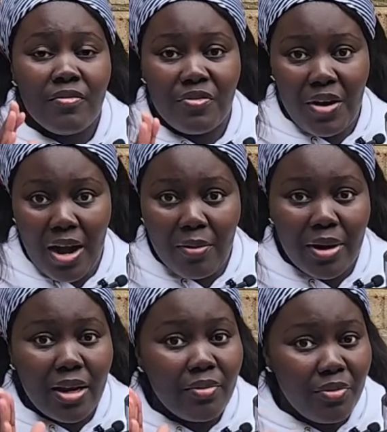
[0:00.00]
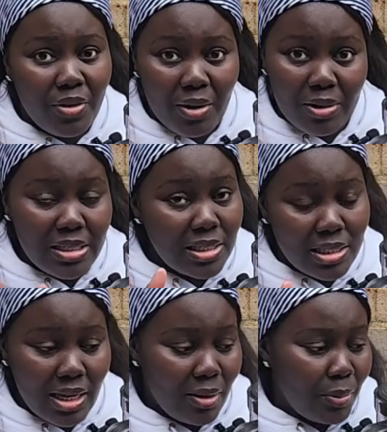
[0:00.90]
very
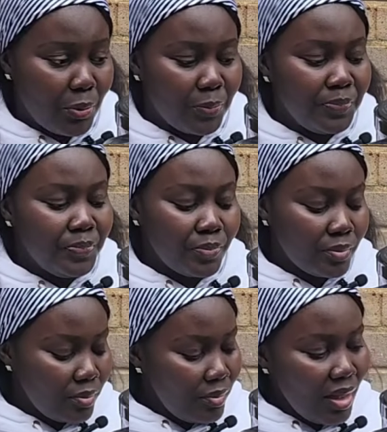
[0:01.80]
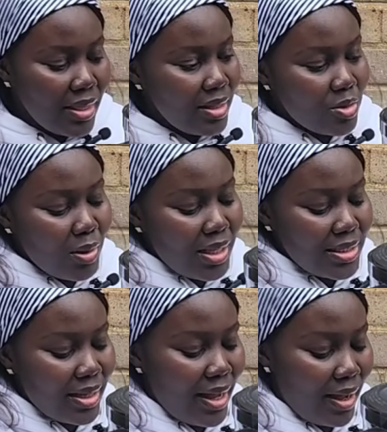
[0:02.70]
stable. This one
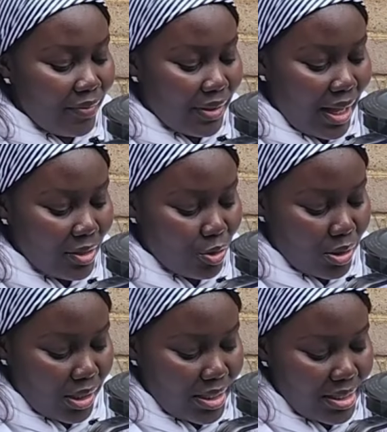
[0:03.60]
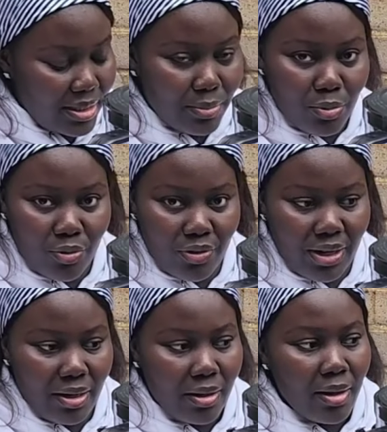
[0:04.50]
doesn't have that, so you can easily move
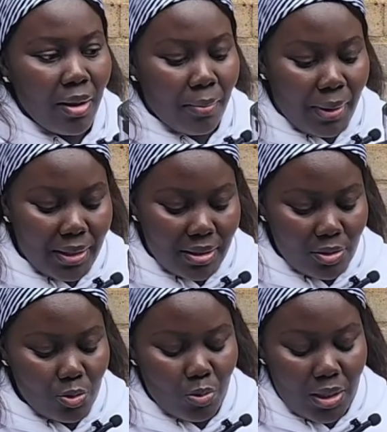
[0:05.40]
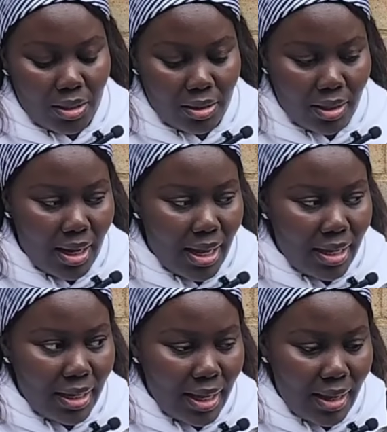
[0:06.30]
it, but this one
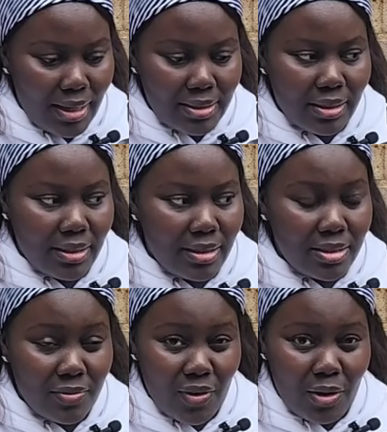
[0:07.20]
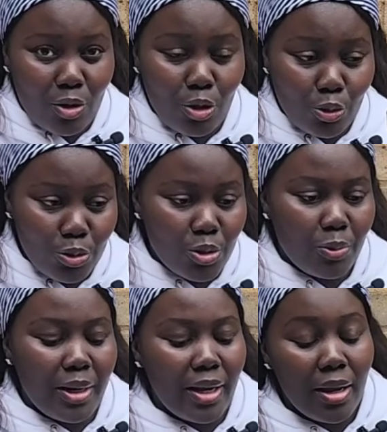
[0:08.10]
has it. It's very glued
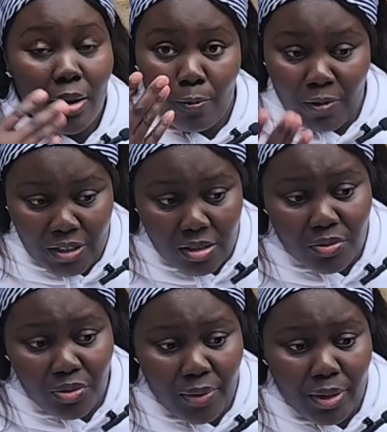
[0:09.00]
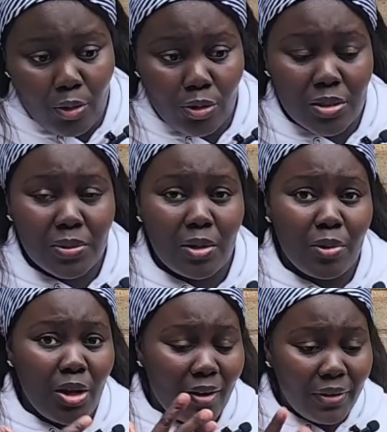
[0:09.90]
to it, which is very good, especially
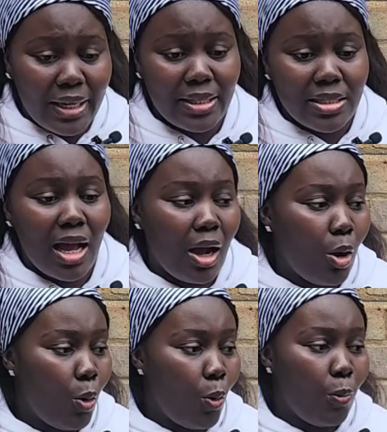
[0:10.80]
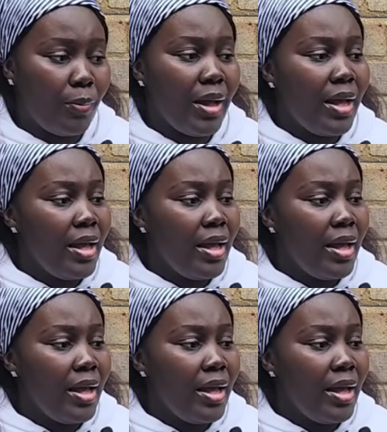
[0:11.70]
when you have kids at home.